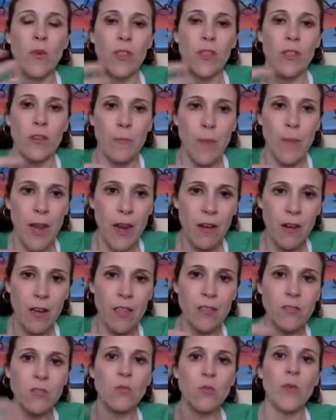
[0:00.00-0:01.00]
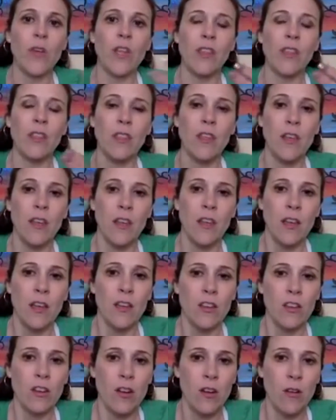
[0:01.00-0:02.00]
with their parents, with
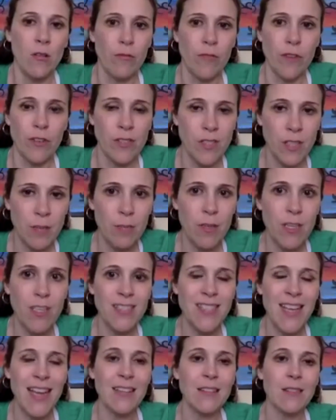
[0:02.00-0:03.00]
their siblings.